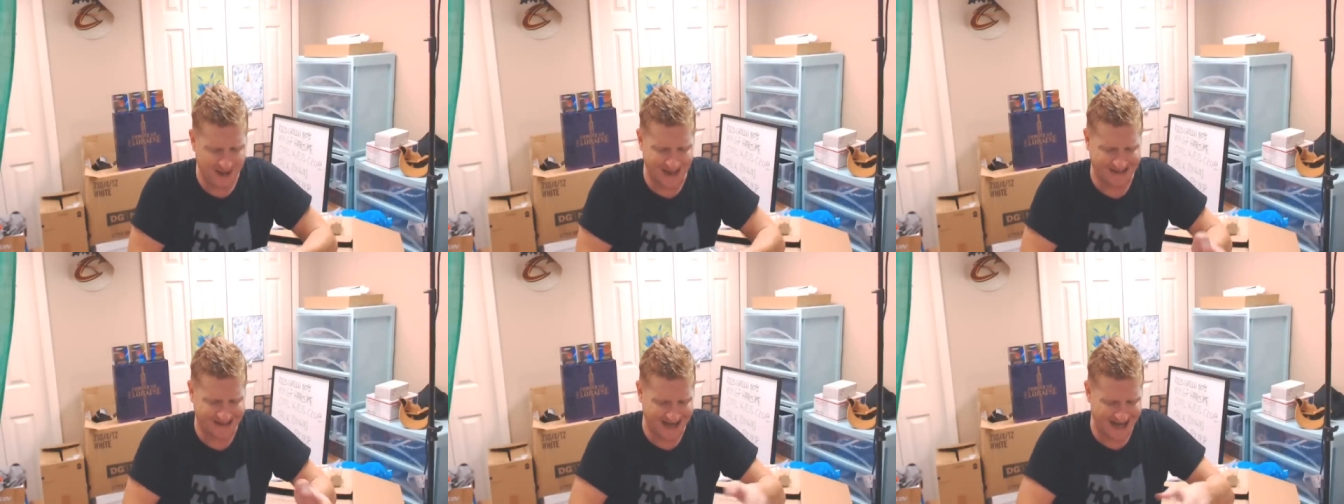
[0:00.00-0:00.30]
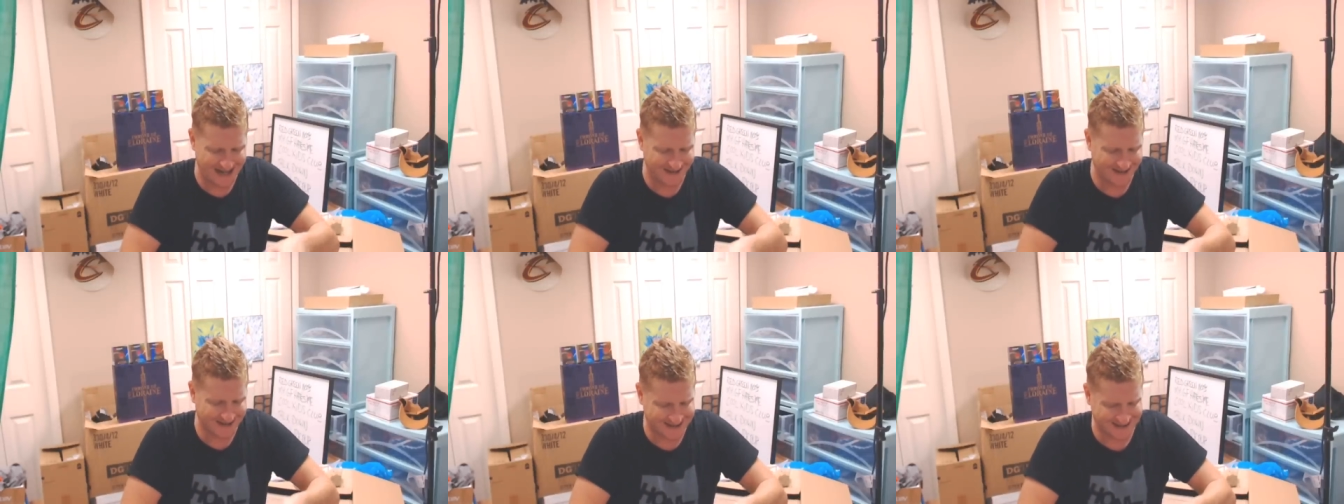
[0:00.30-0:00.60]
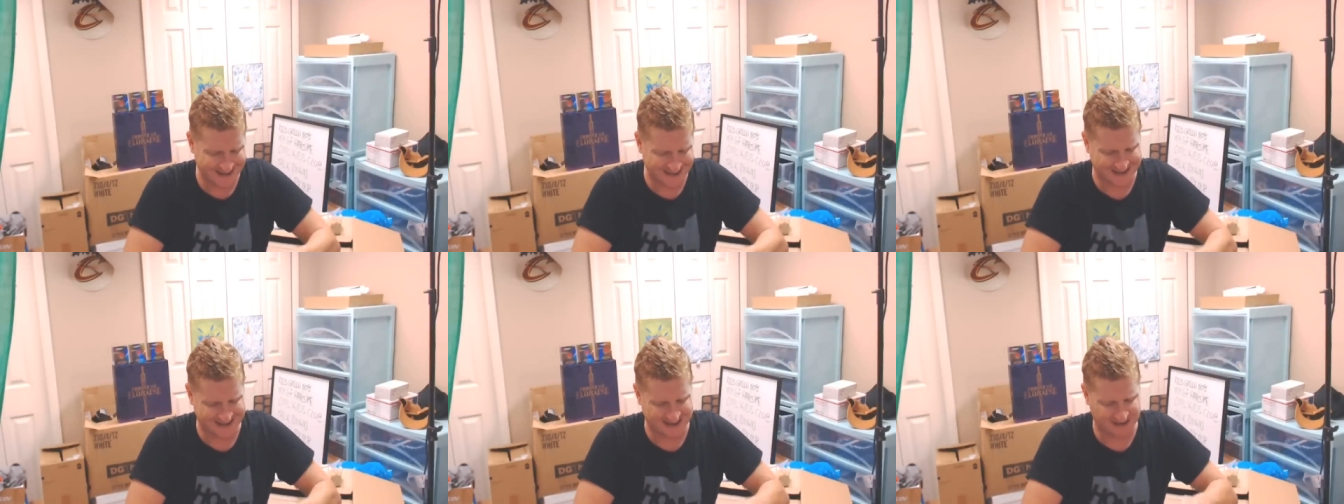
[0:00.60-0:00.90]
God, this is
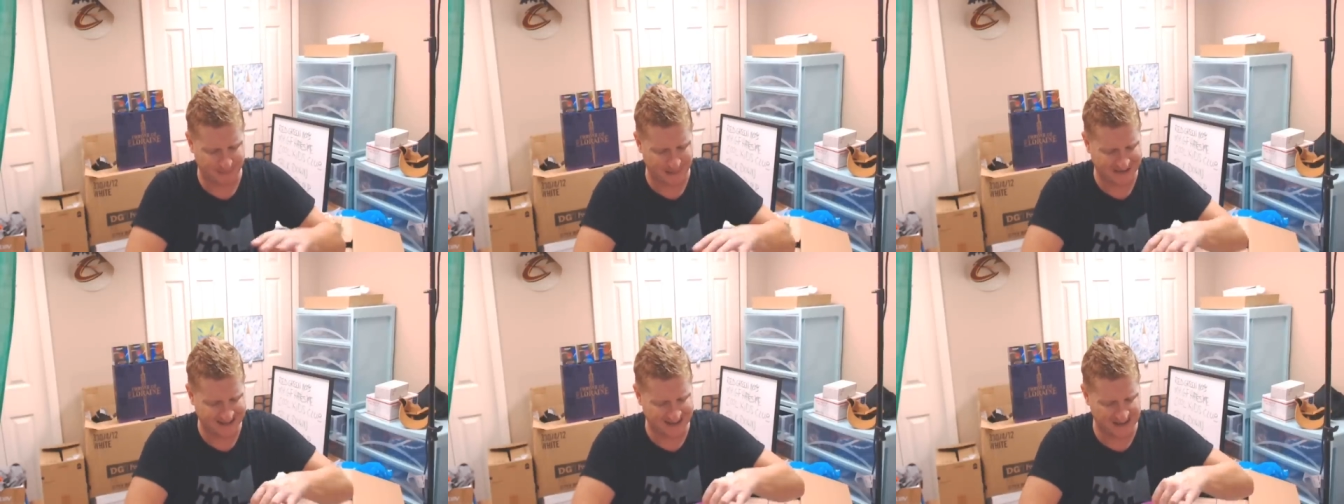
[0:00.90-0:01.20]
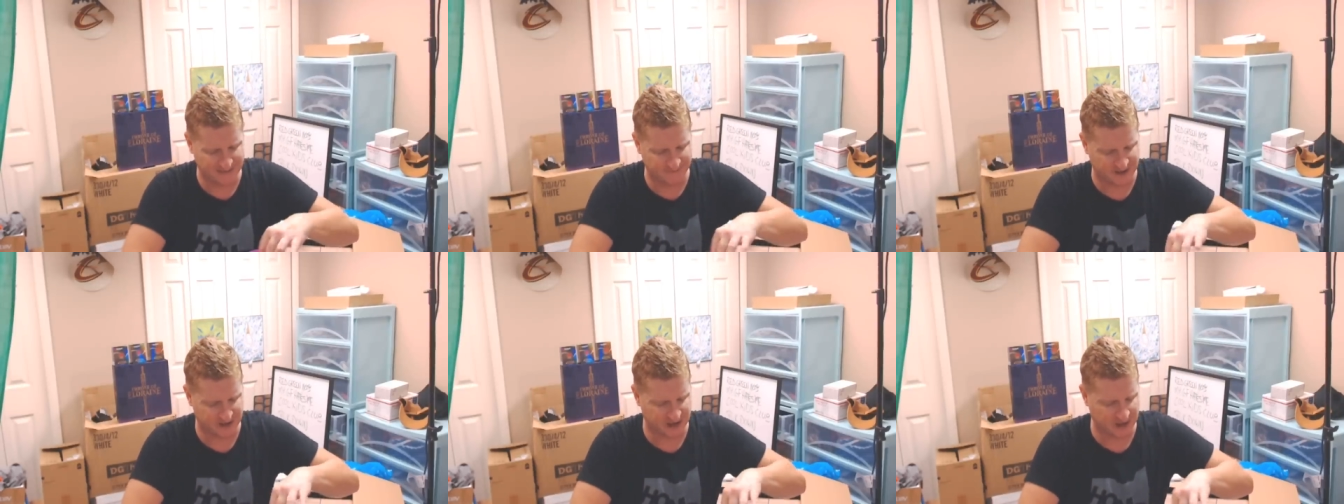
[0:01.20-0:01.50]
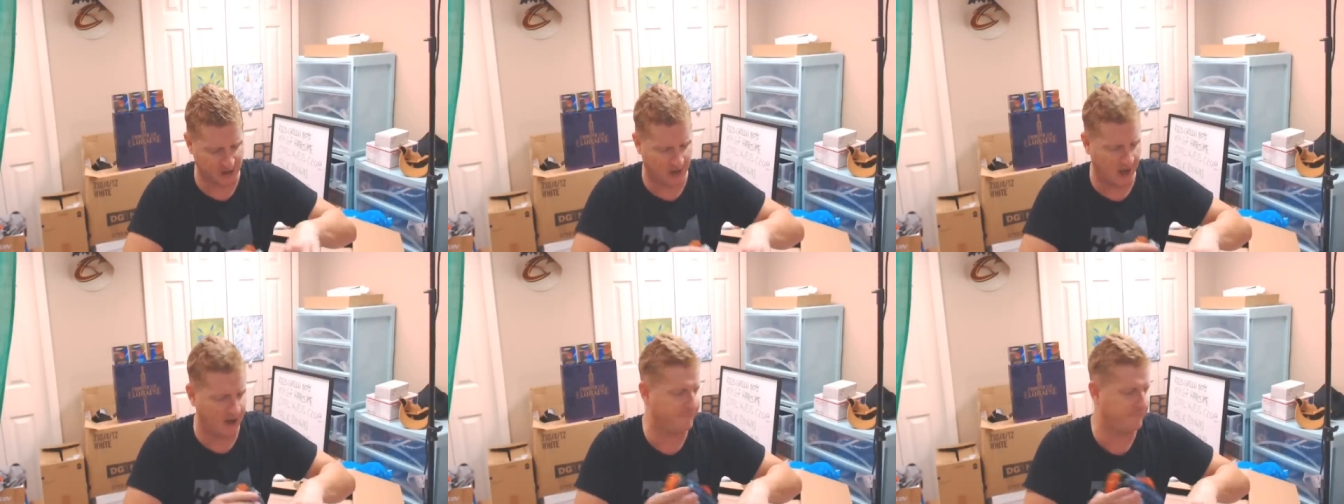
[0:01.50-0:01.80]
expensive
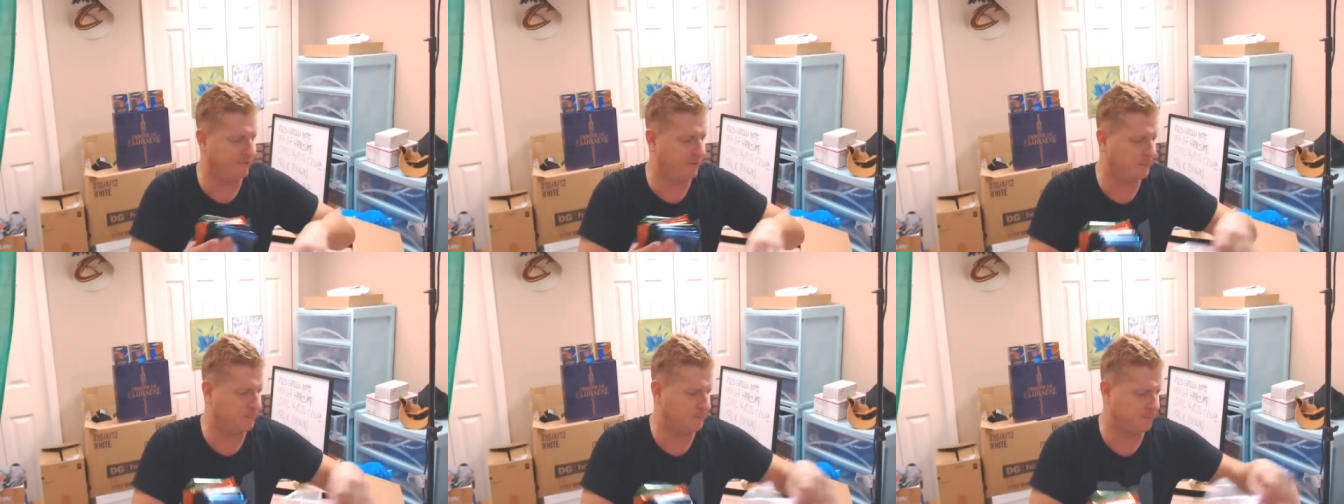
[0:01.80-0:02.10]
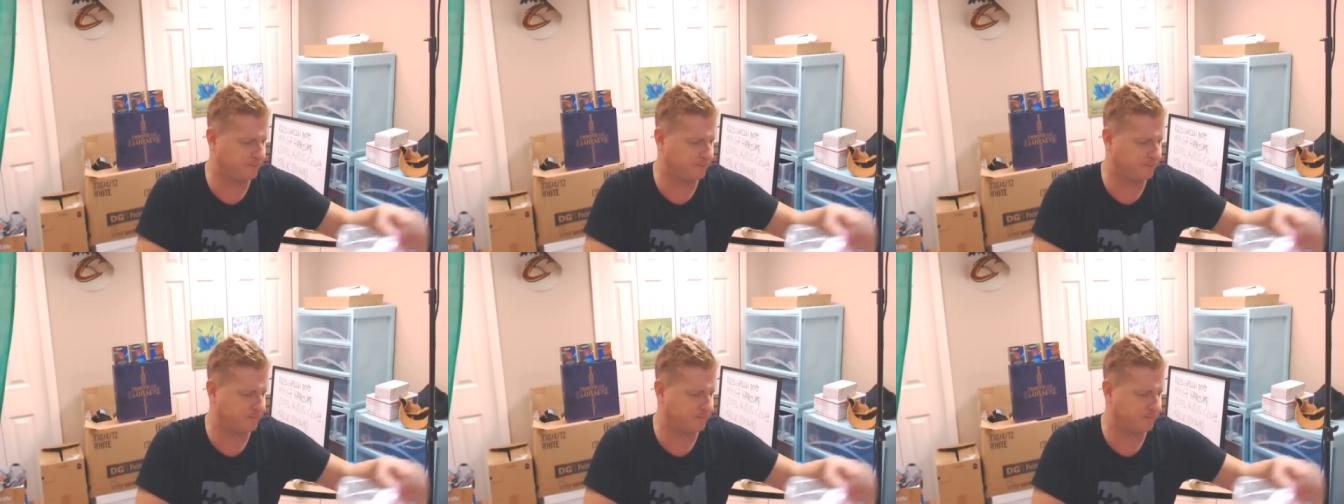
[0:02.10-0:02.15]
stuff.